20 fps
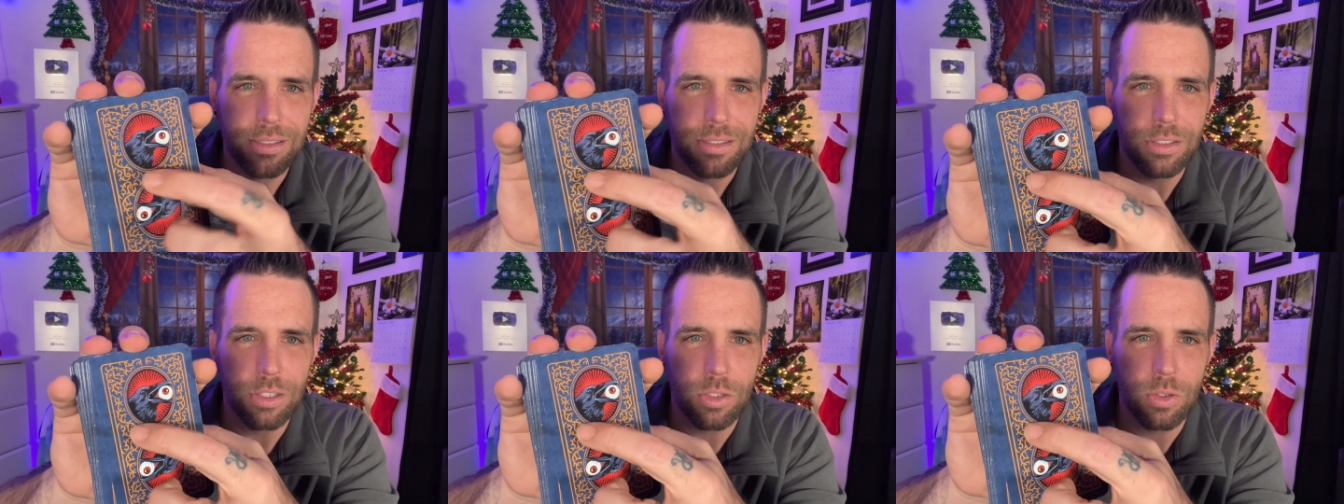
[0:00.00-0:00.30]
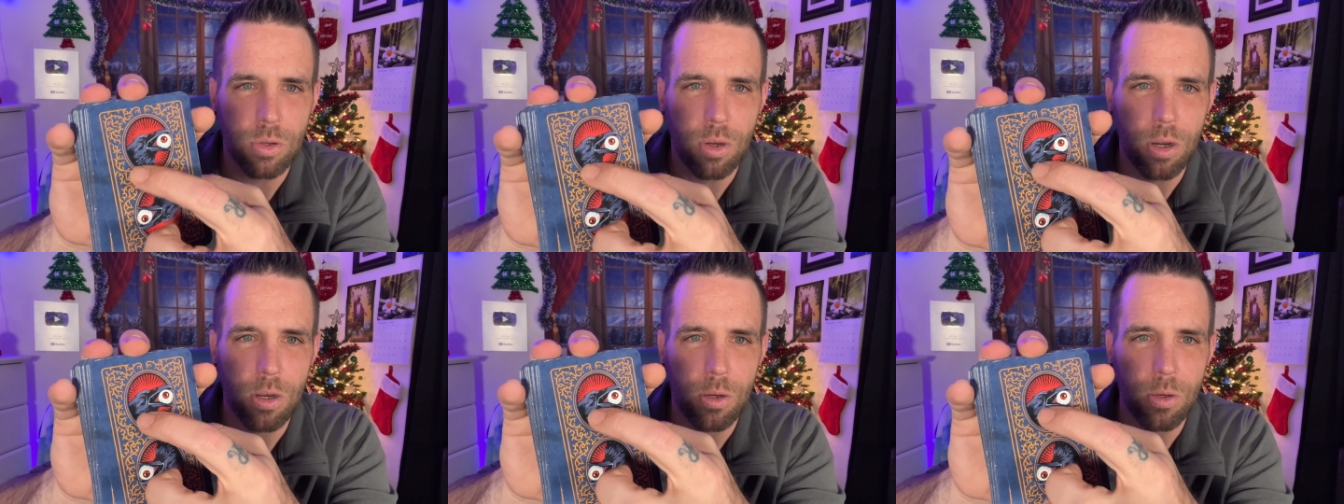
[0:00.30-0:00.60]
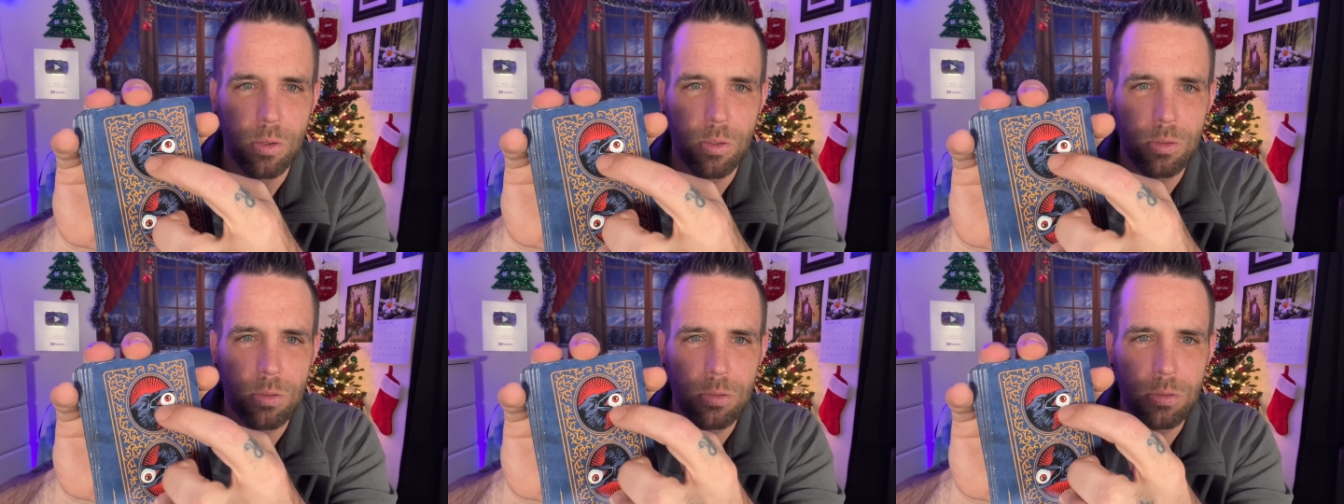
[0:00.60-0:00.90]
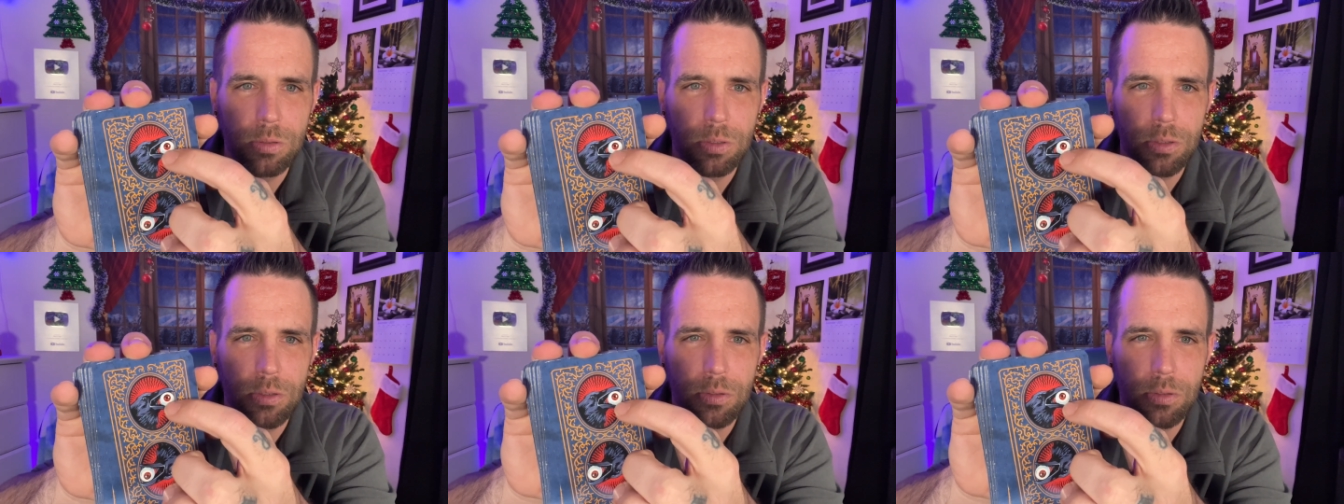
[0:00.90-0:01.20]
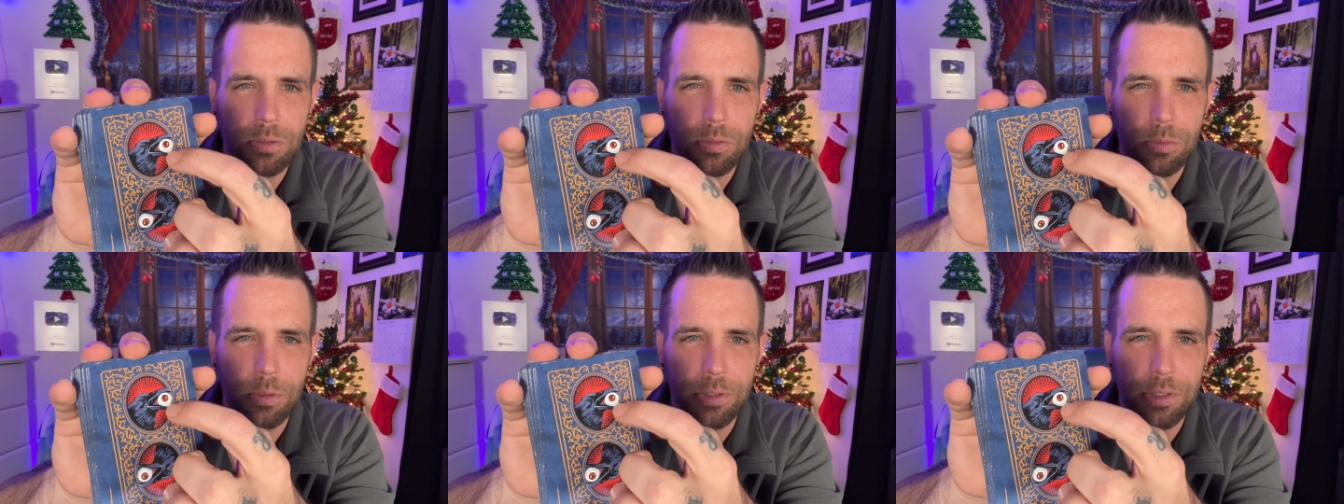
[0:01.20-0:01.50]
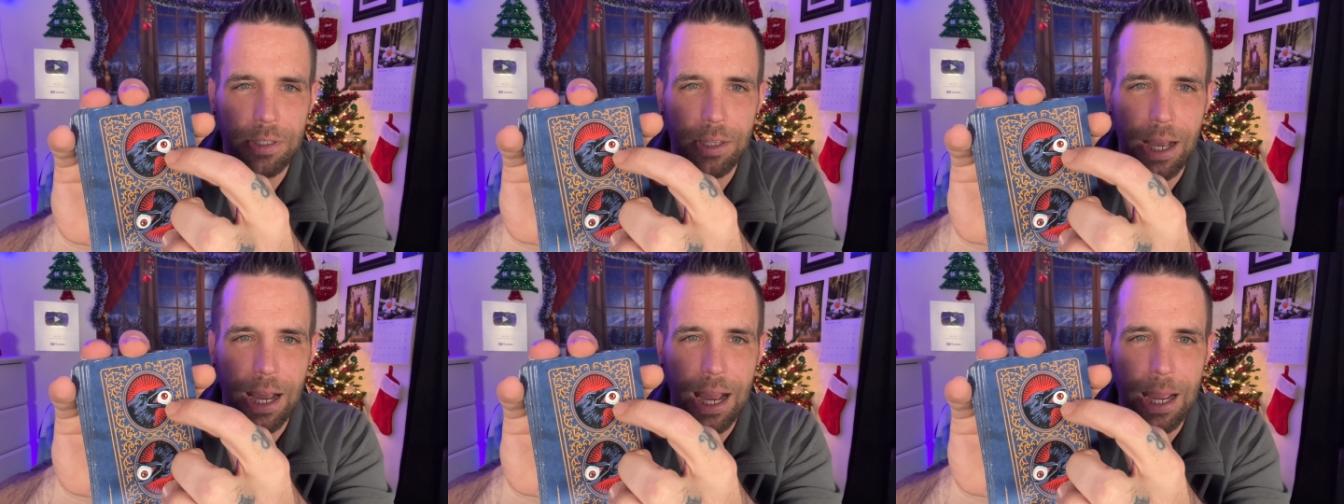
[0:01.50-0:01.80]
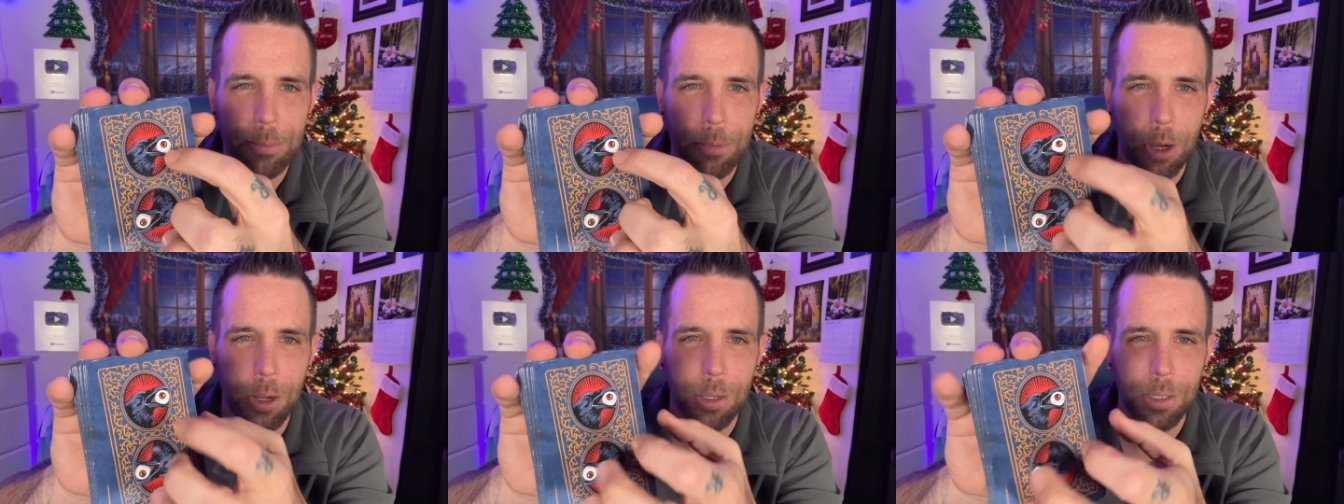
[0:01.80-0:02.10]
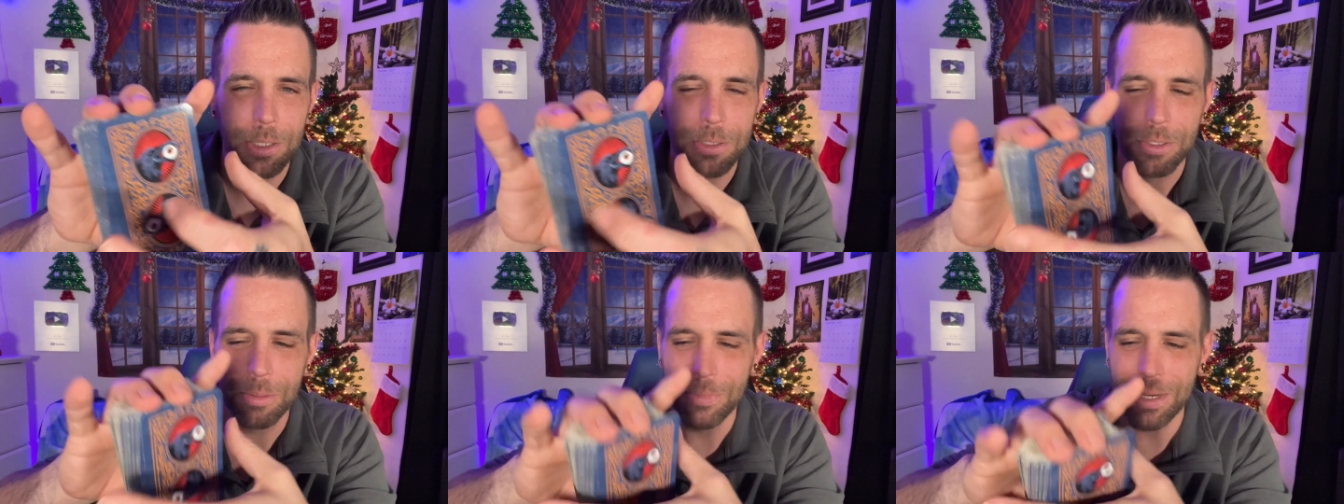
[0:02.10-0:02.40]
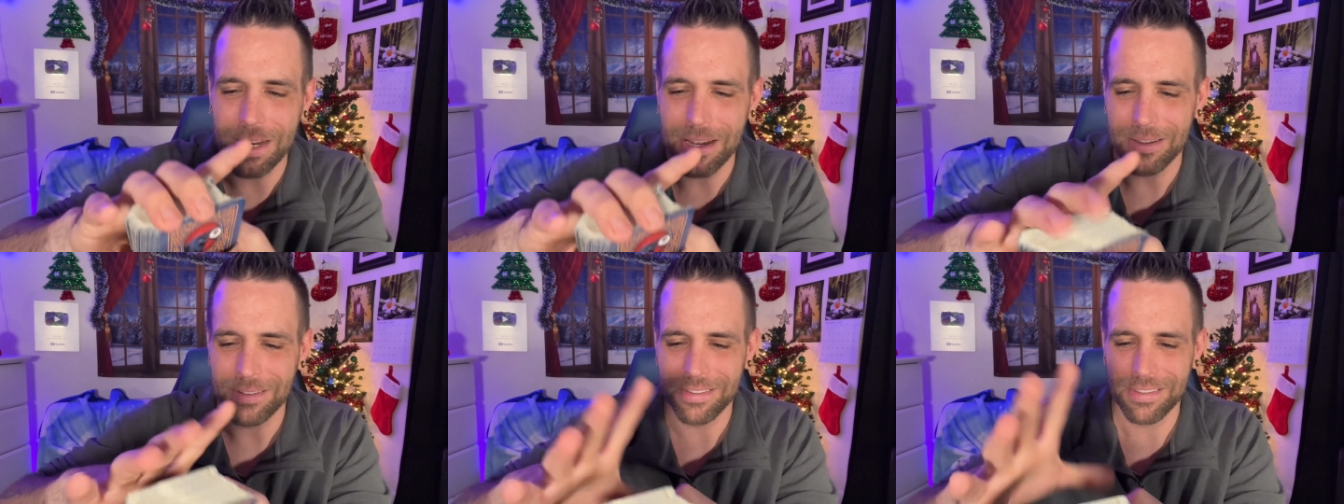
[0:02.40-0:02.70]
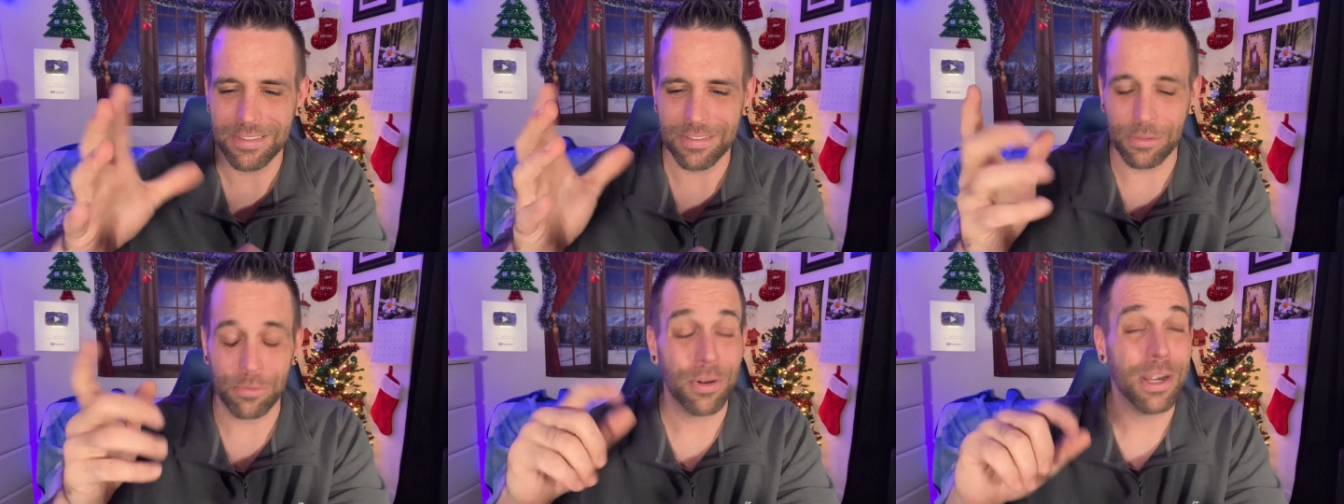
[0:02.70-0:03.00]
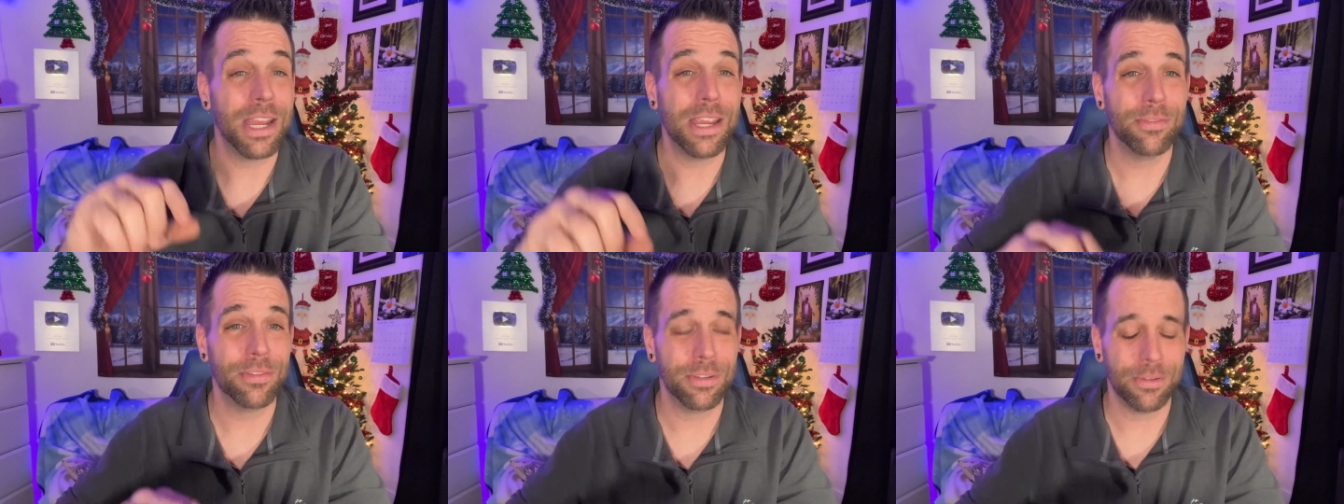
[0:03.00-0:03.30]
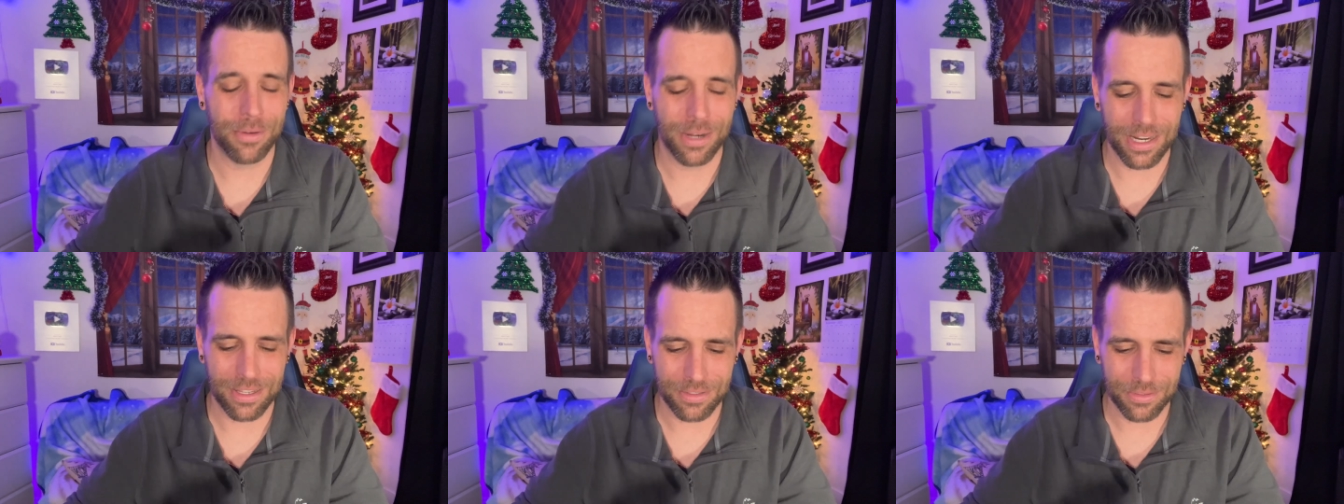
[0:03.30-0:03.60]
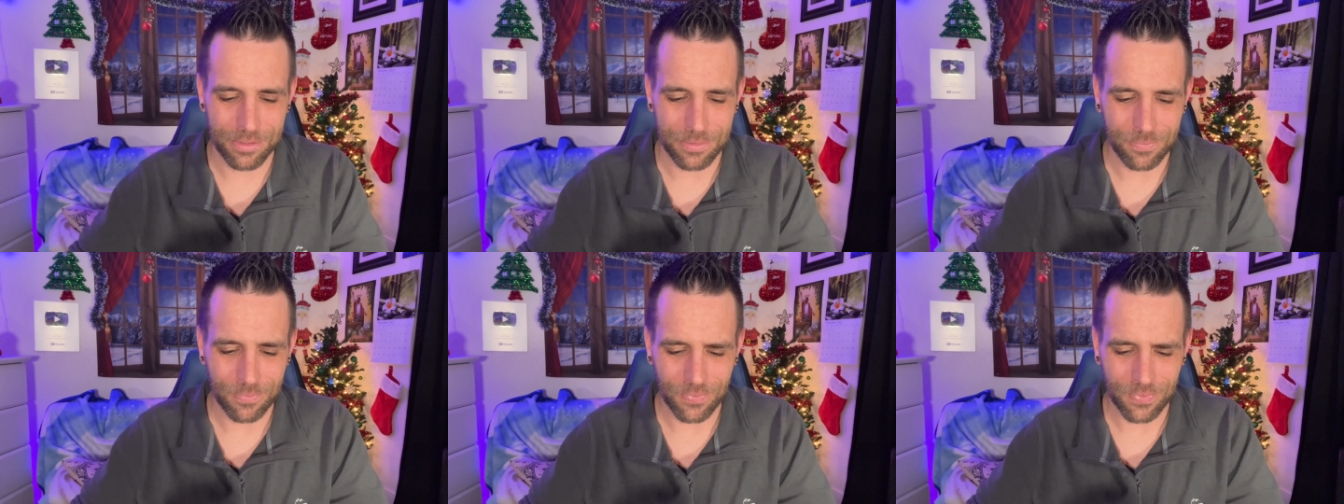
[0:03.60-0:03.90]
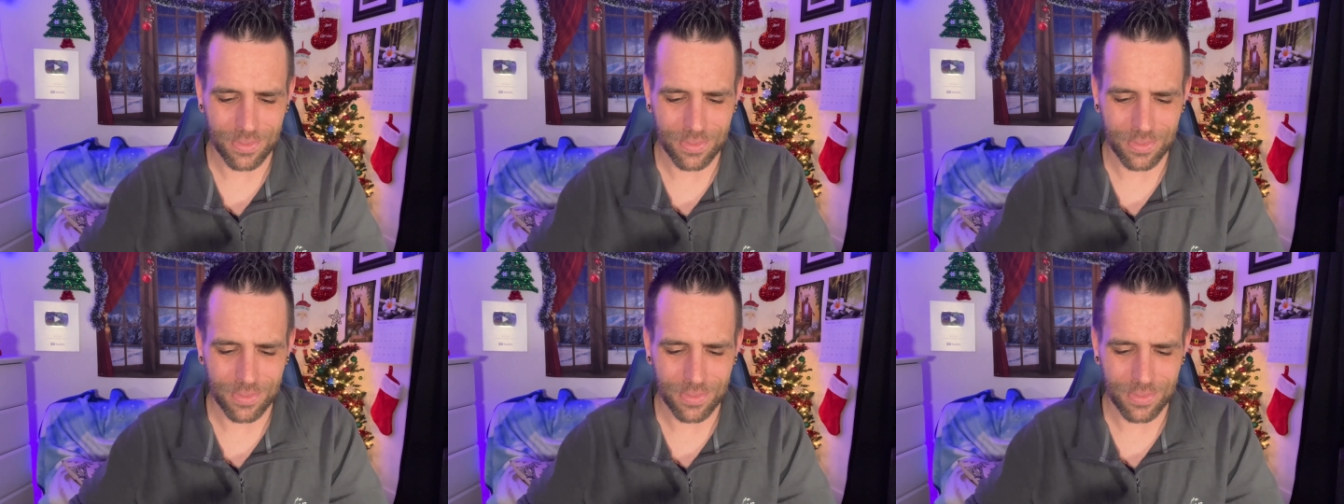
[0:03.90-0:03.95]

the crows with the eyeball in their mouth, the raven rather.